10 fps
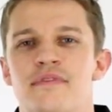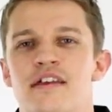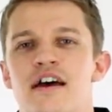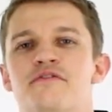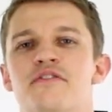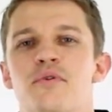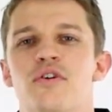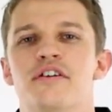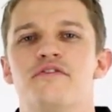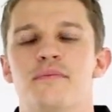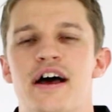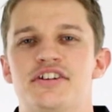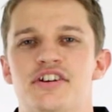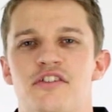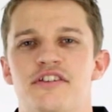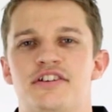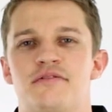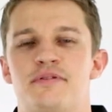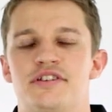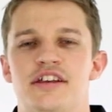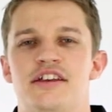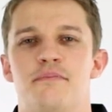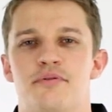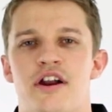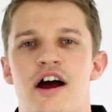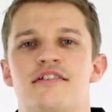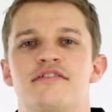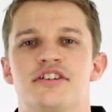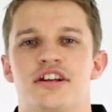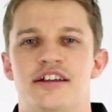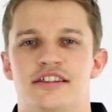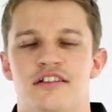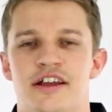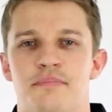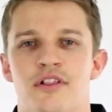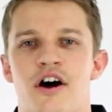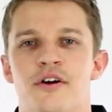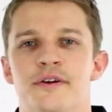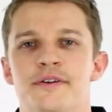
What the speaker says: And for more information on this particular product, just click the link below.